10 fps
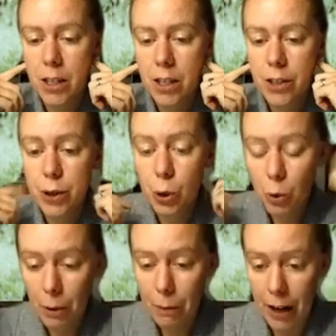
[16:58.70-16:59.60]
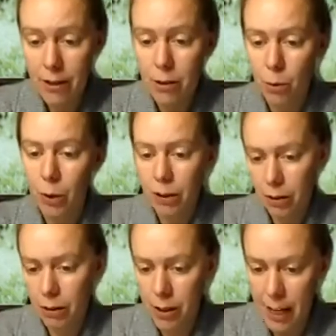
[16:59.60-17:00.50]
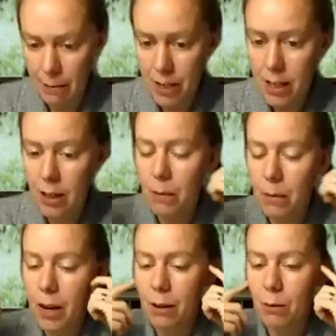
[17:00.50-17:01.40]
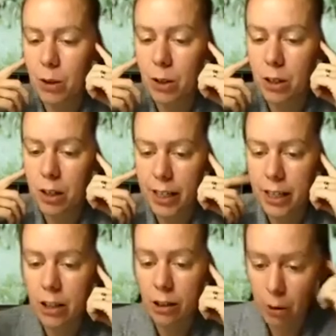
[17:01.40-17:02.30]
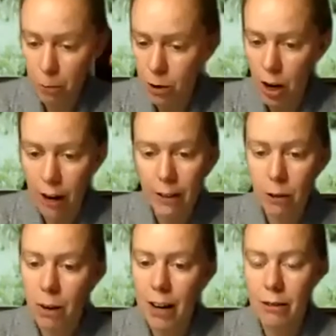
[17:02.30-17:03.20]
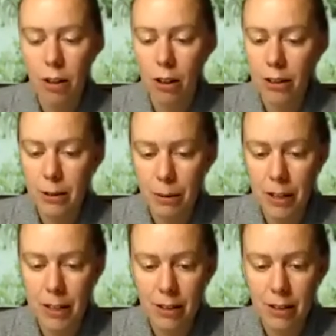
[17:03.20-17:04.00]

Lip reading: tour bus with the same team, and we're in Europe. We're driving around to all these places.